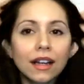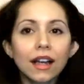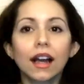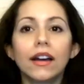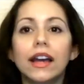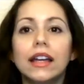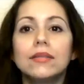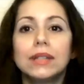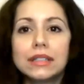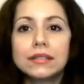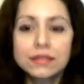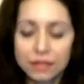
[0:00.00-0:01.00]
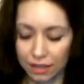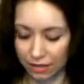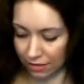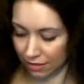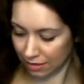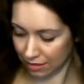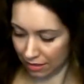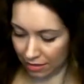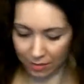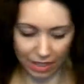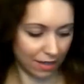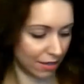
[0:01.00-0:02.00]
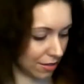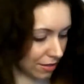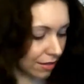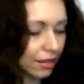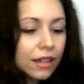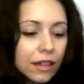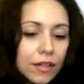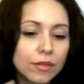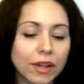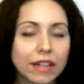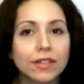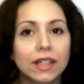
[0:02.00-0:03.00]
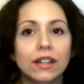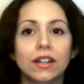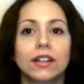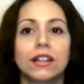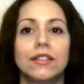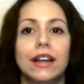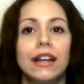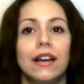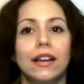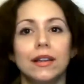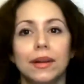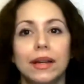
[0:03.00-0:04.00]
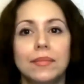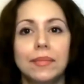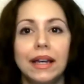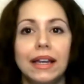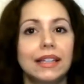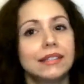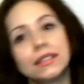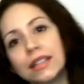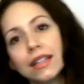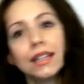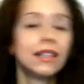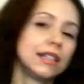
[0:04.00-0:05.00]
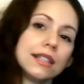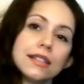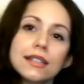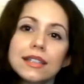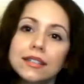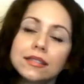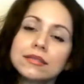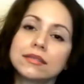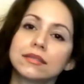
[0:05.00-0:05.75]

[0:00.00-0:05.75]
Alright, well, my hair is kind of wavy and curly right now, but still